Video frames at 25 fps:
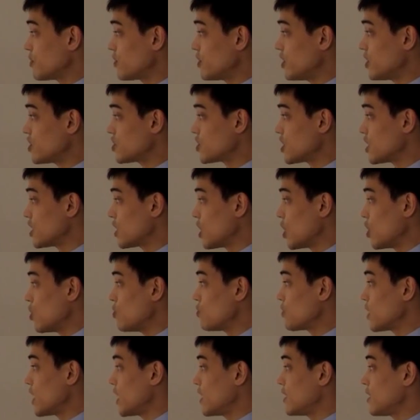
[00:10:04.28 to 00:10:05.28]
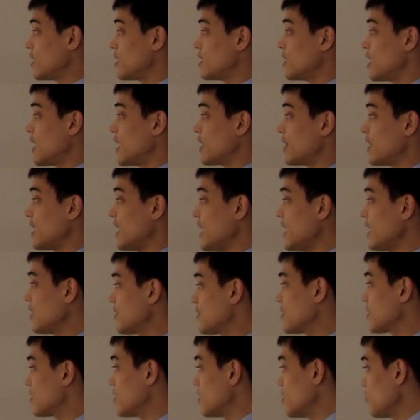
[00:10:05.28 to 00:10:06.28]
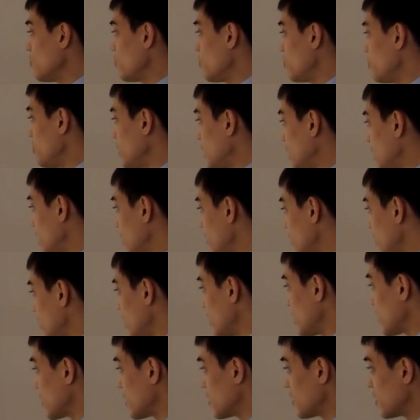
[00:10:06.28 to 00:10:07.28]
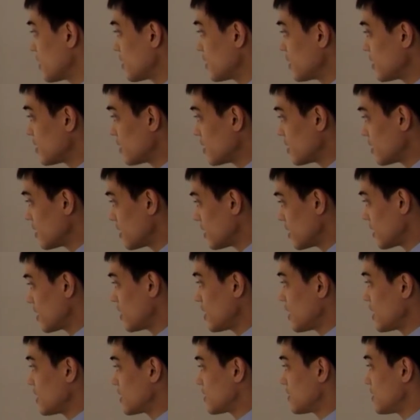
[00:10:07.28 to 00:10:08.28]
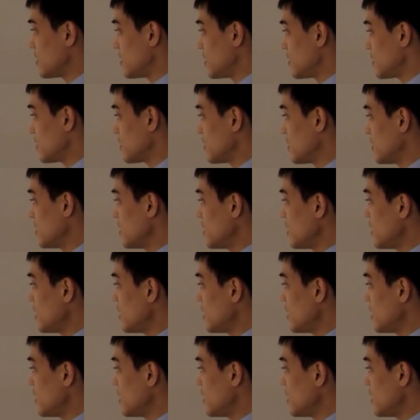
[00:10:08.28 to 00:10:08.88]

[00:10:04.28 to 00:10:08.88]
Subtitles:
position located at x will be given as this.